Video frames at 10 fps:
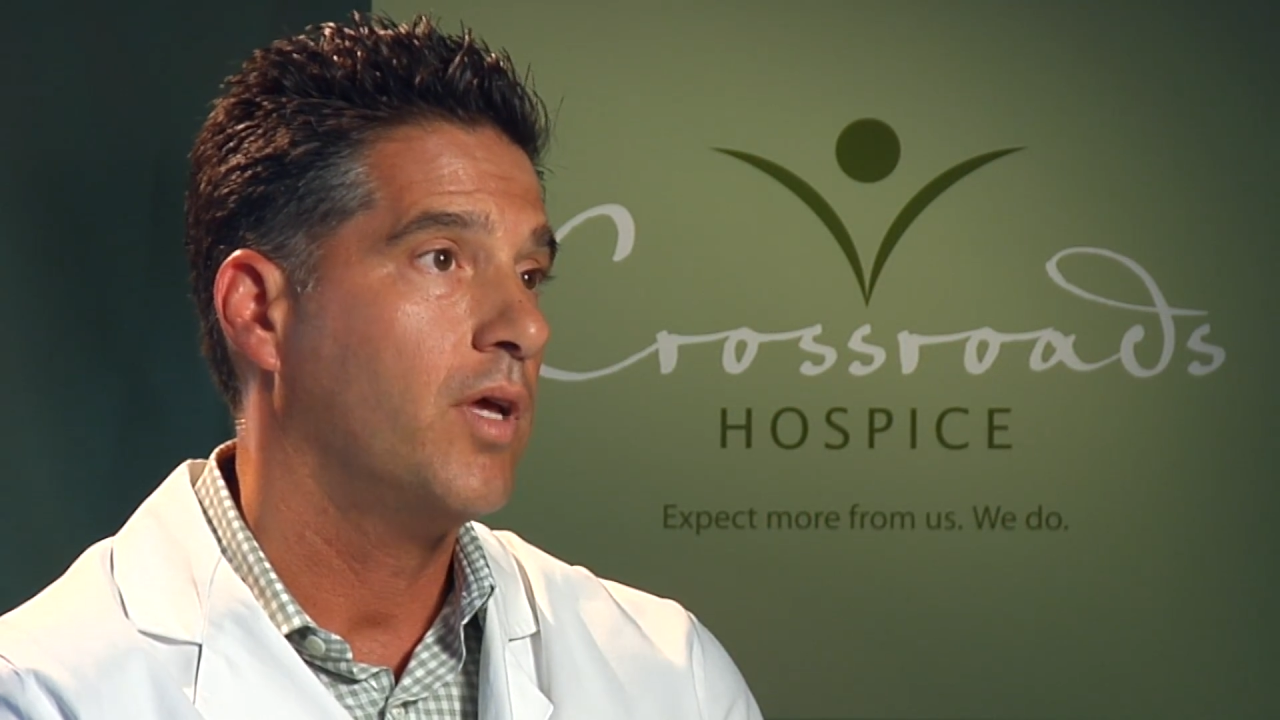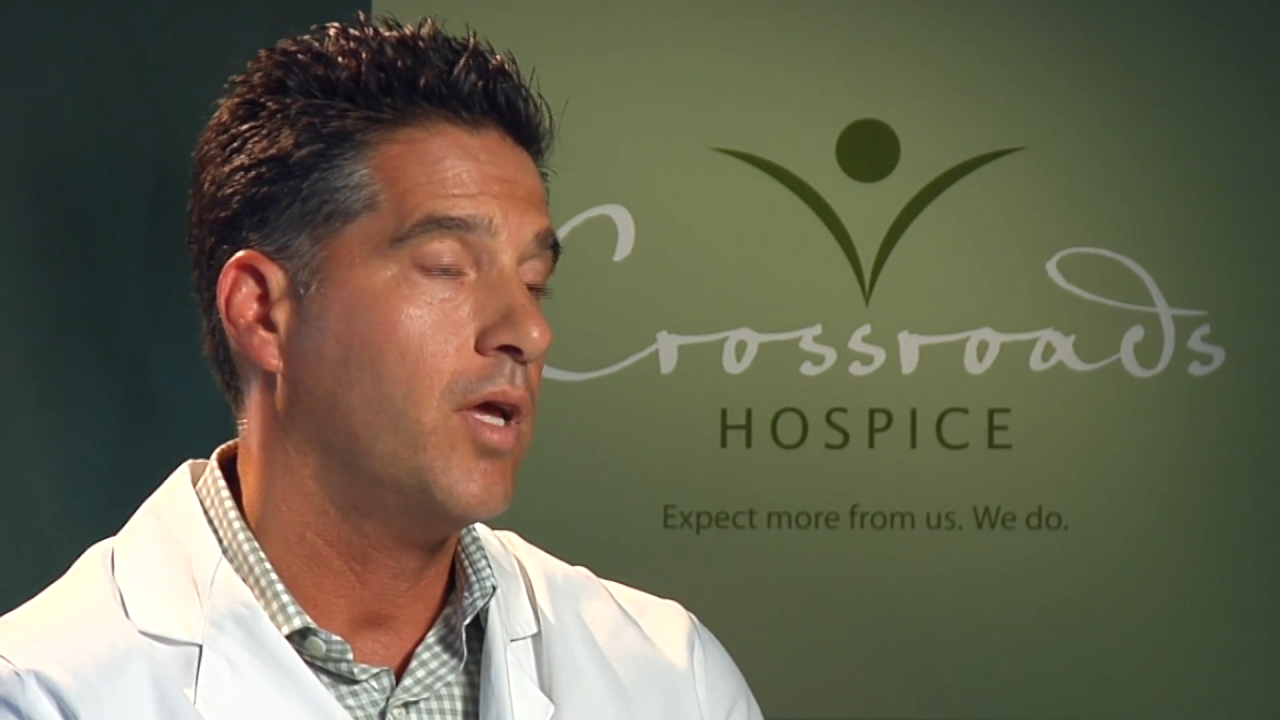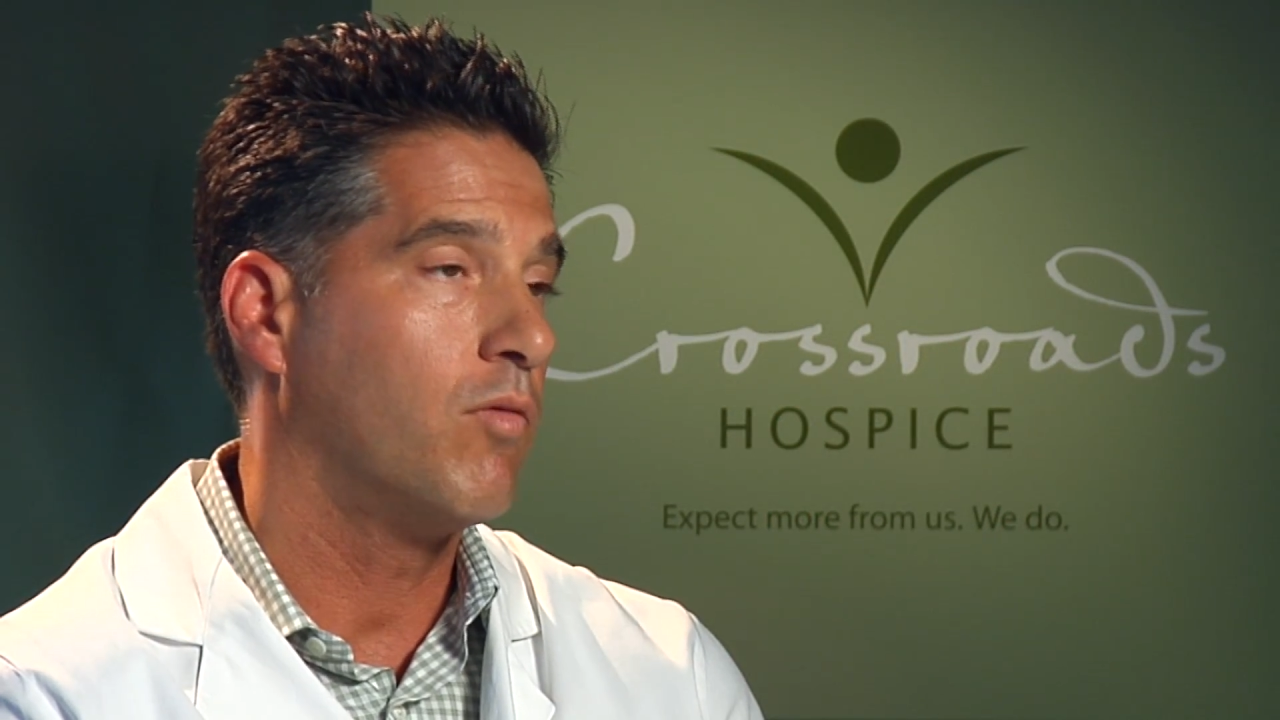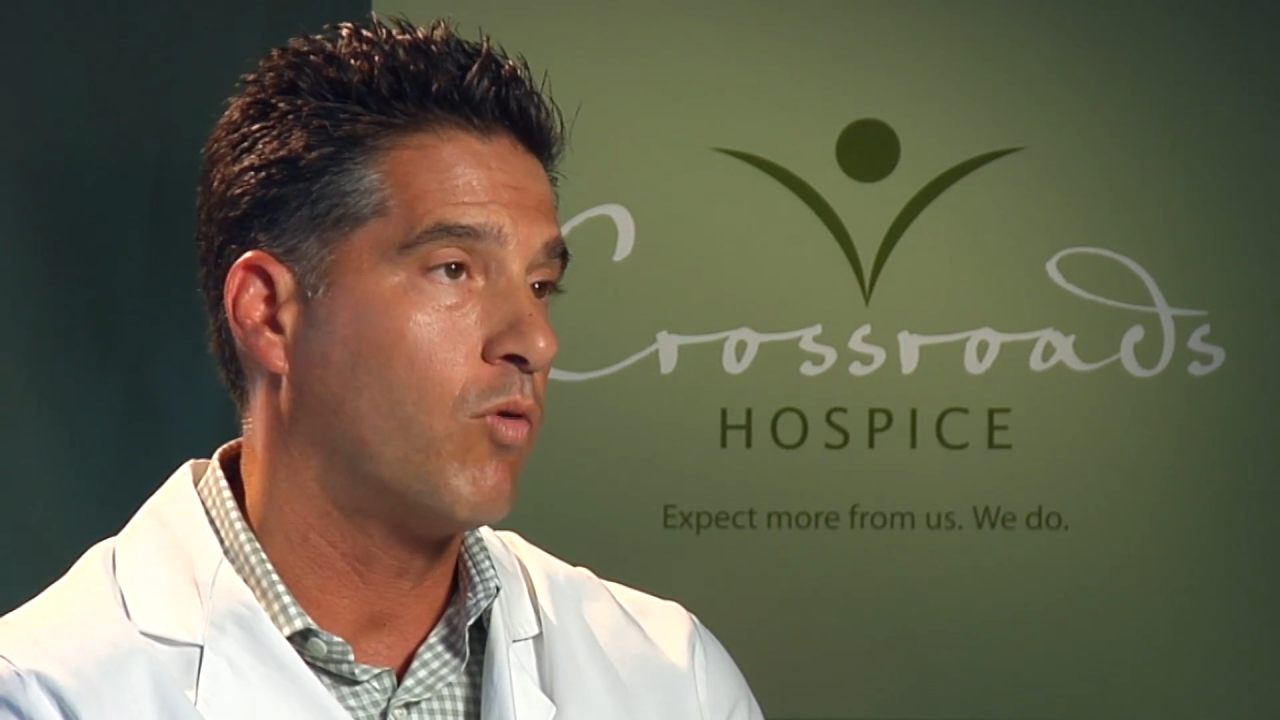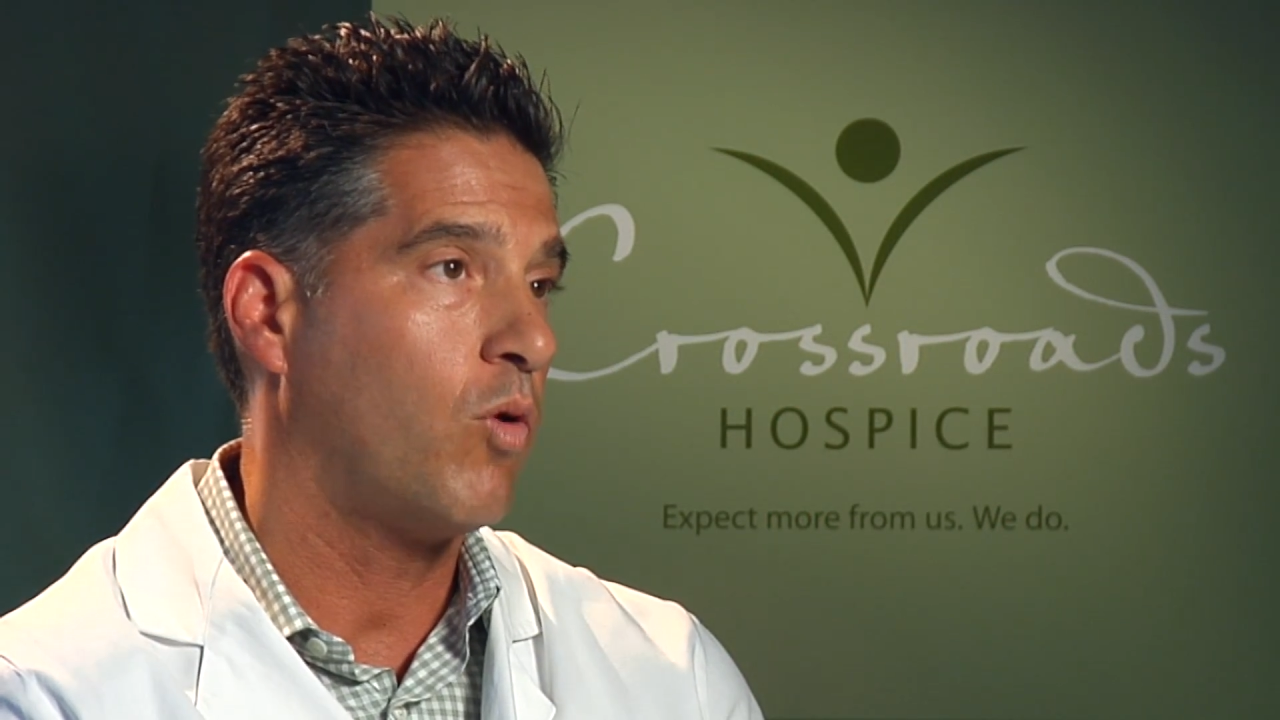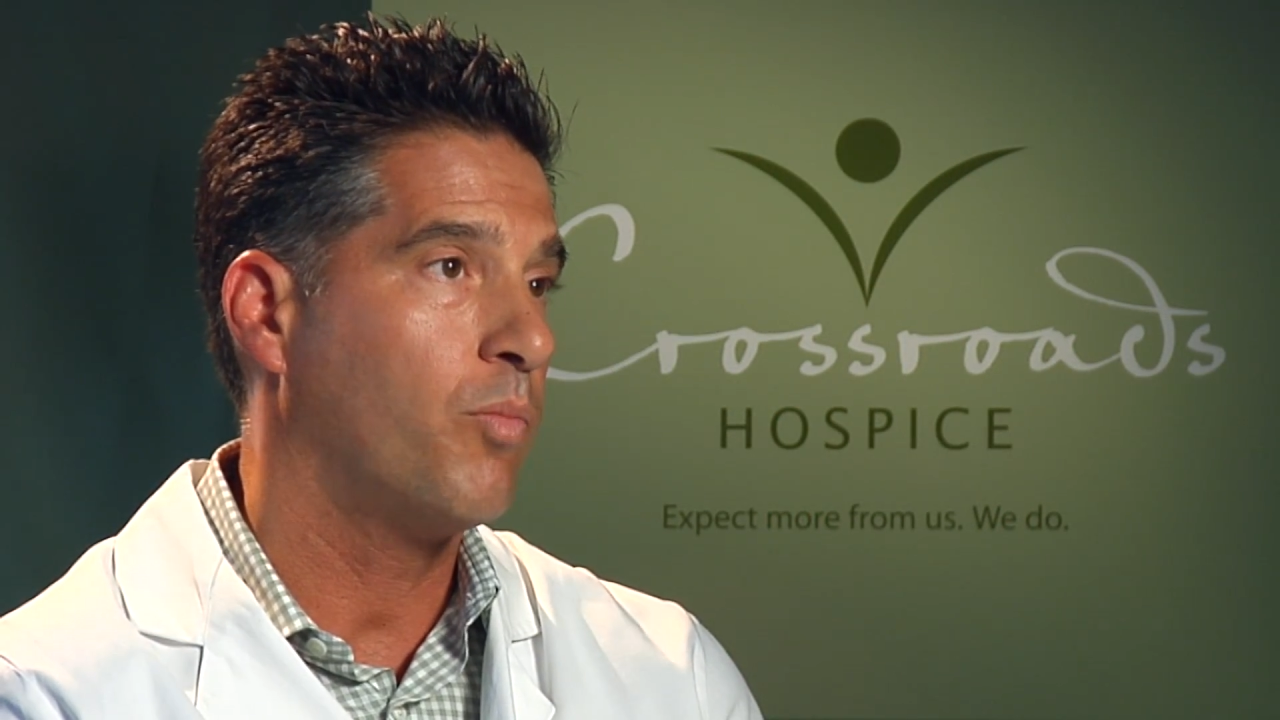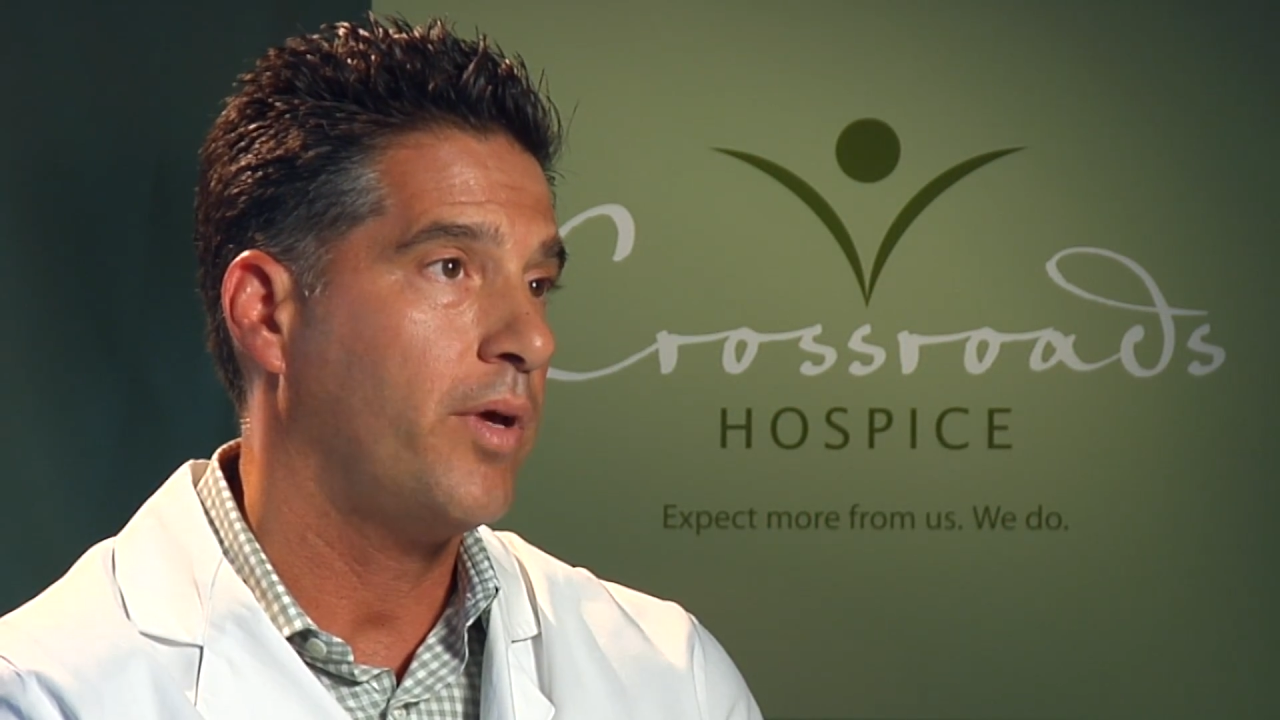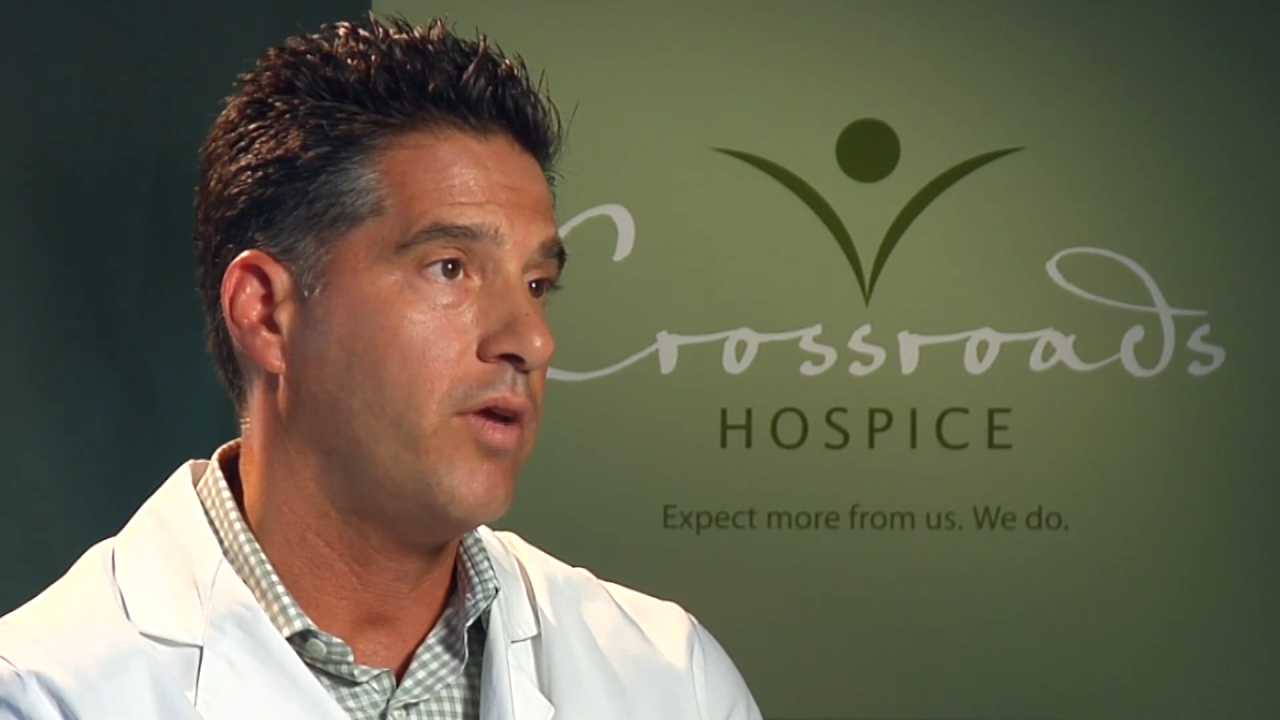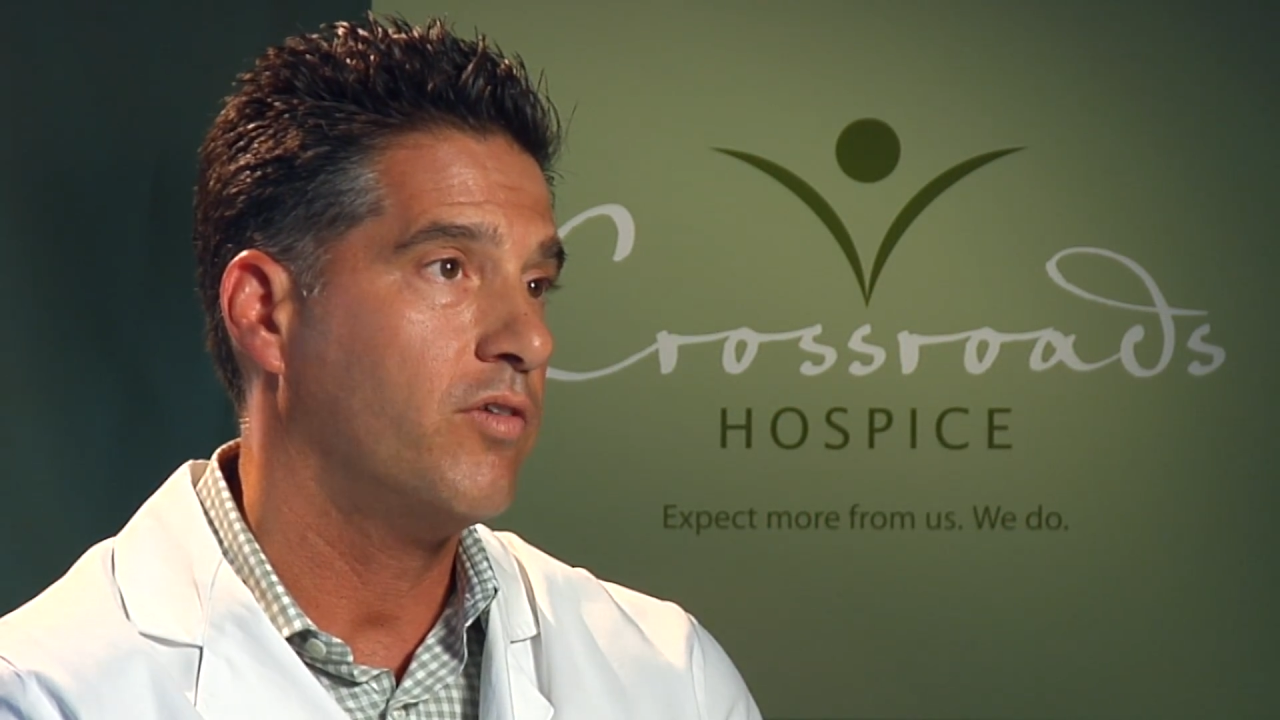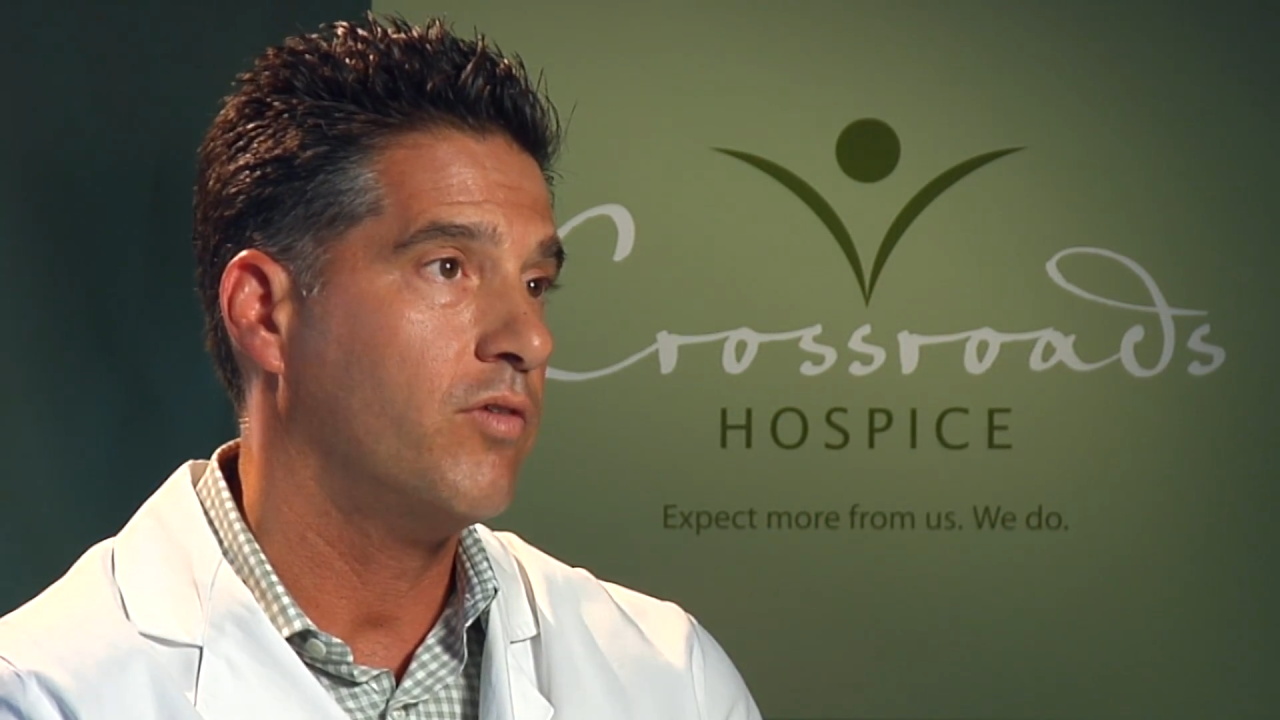enrolled
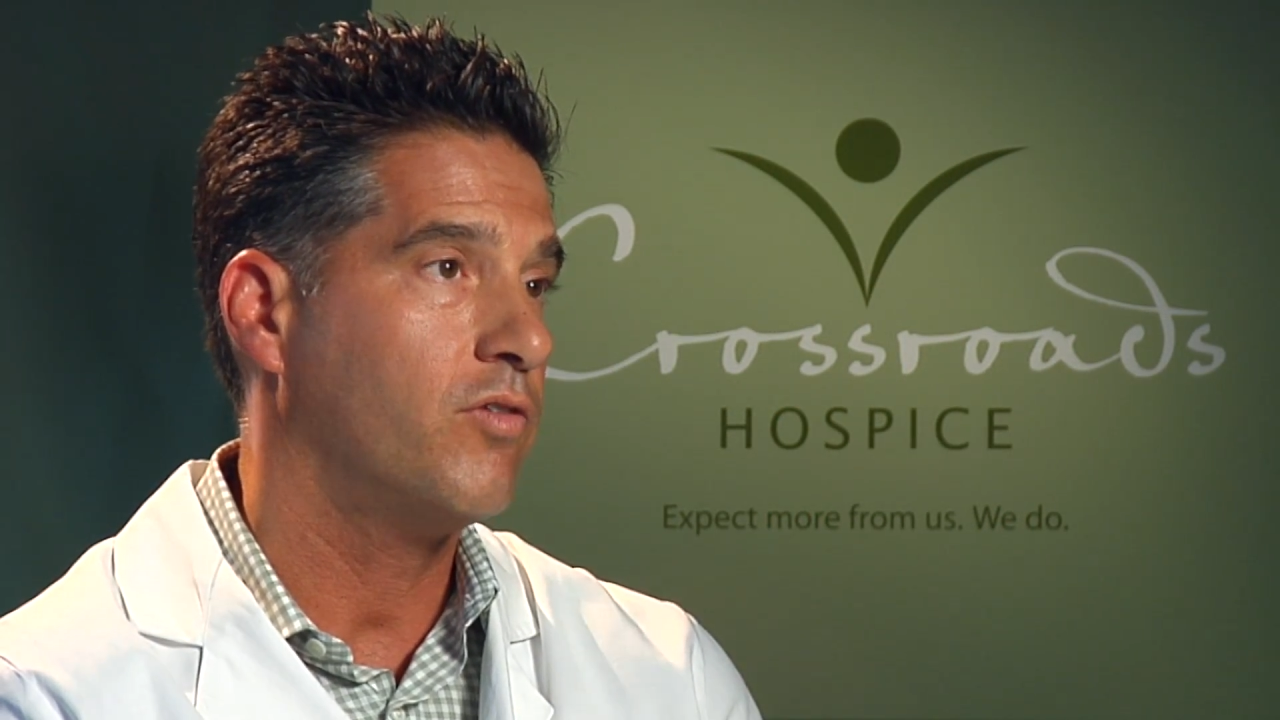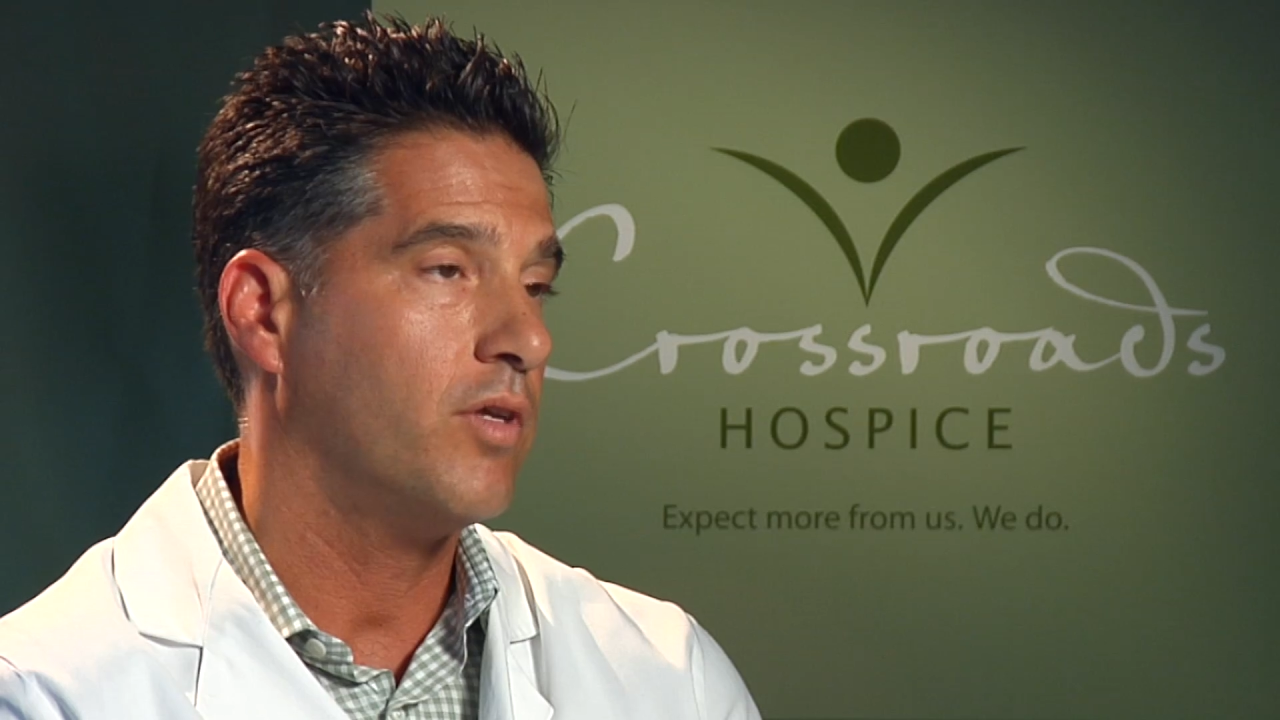patients